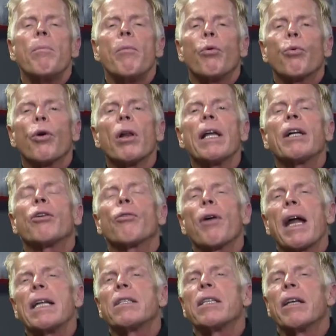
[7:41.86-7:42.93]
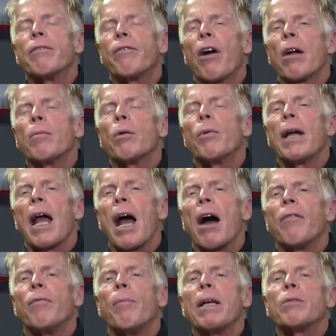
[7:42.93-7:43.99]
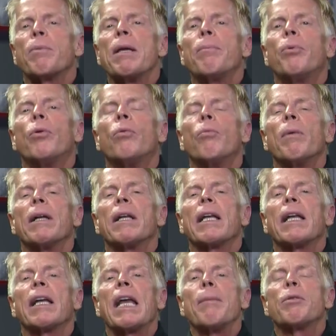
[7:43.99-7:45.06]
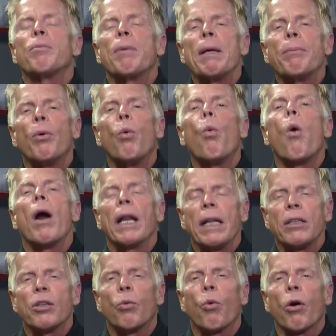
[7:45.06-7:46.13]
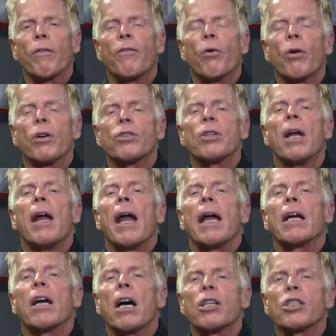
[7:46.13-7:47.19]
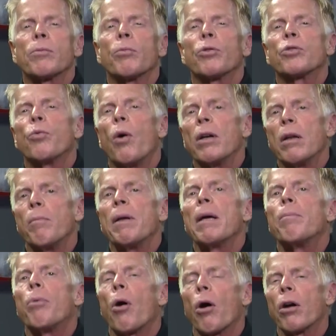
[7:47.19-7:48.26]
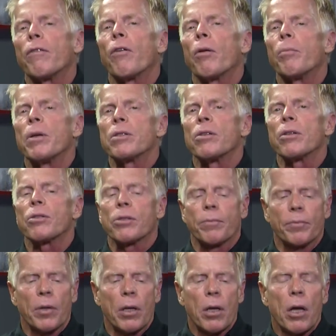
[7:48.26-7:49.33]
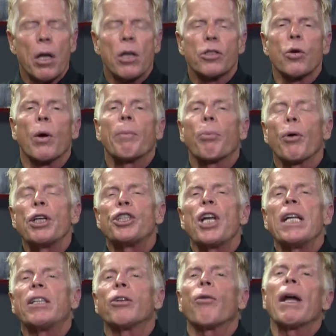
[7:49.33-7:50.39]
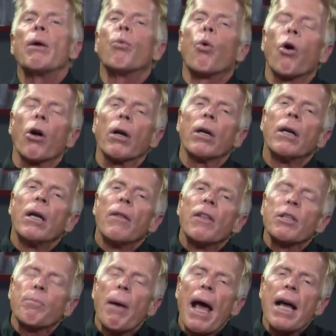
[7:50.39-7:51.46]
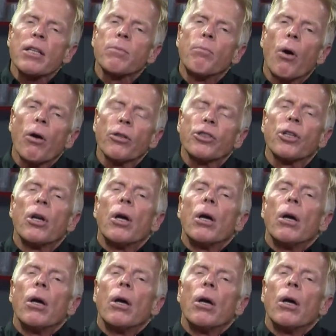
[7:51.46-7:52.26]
really creates the environment we have, keeps people wanting to work for us and customers wanting to be a part of our business. So we appreciate the great work this past March.